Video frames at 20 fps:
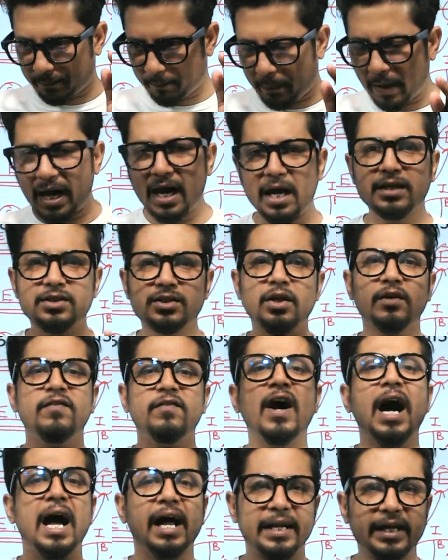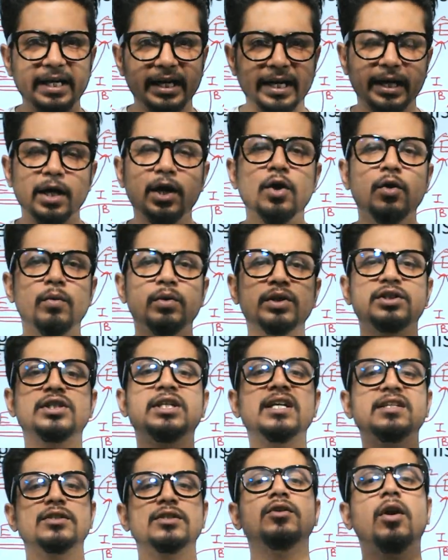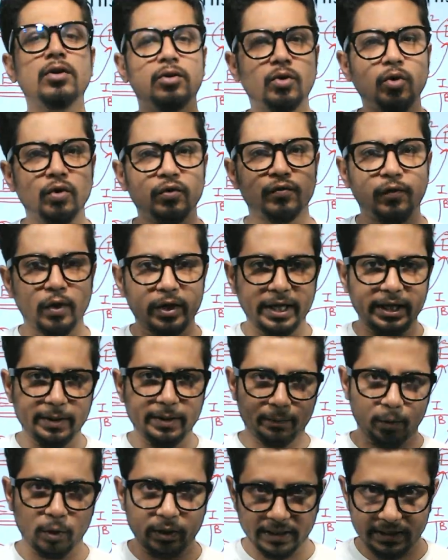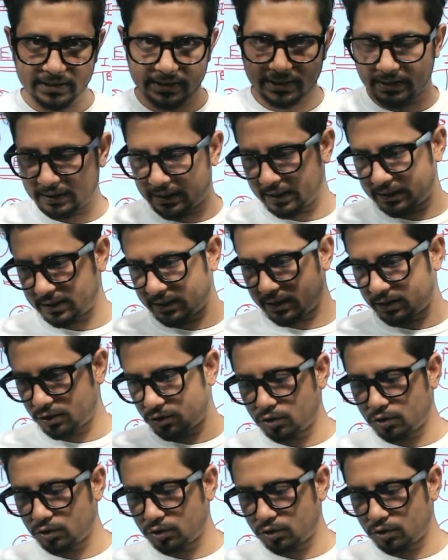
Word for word: parts of RNA which does not code for any protein synthesis?